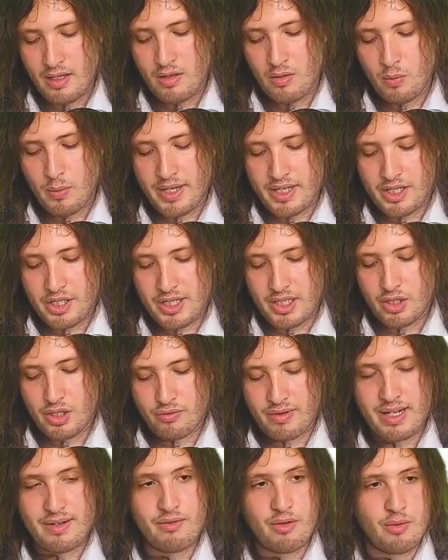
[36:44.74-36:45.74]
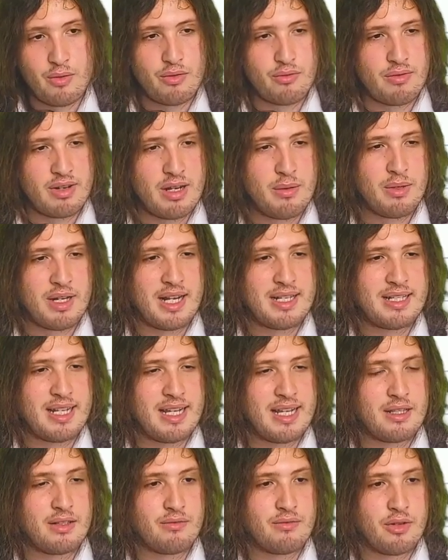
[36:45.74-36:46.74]
which is 3 root 3 when I
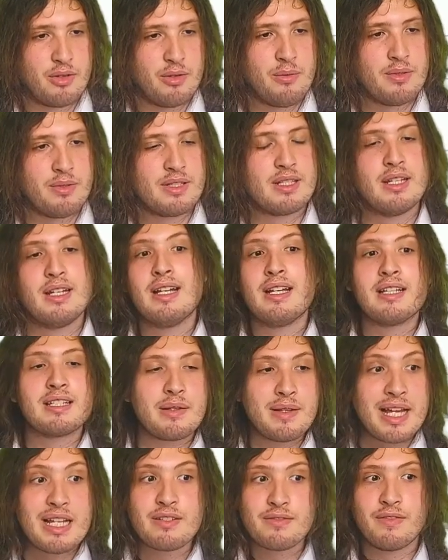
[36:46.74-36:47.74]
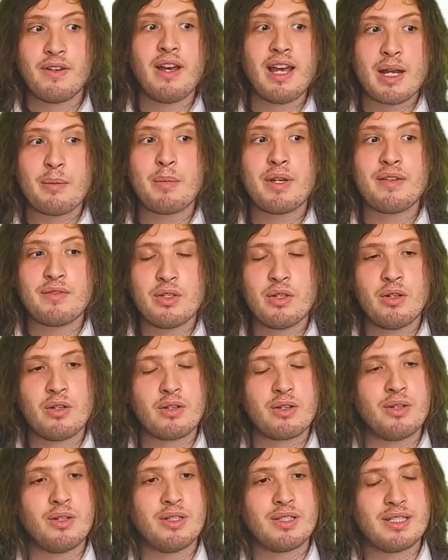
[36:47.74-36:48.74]
take the root. So that's fine. We've
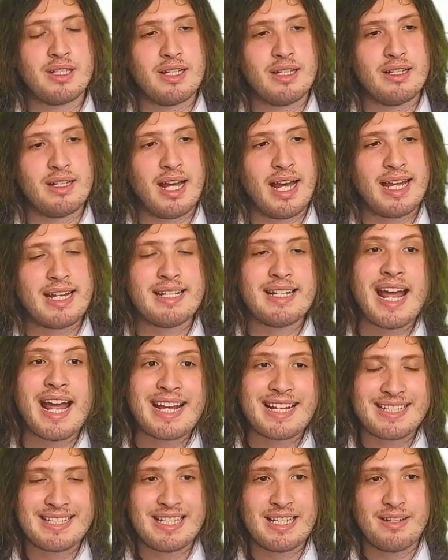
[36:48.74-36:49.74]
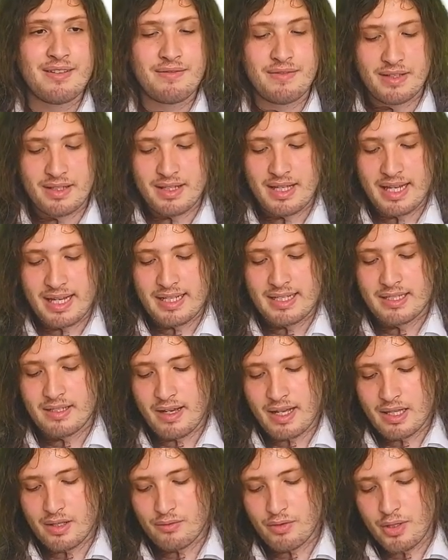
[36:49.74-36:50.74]
not gotten a negative thing
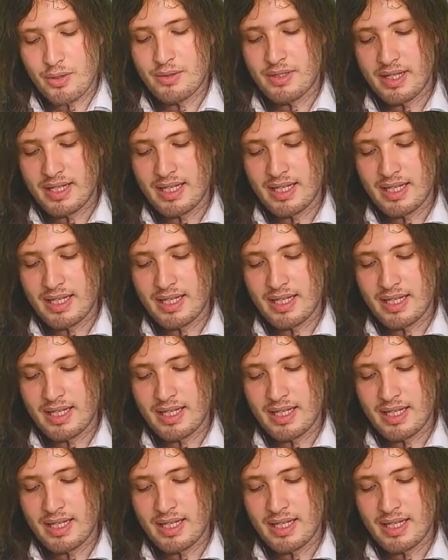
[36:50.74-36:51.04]
inside the root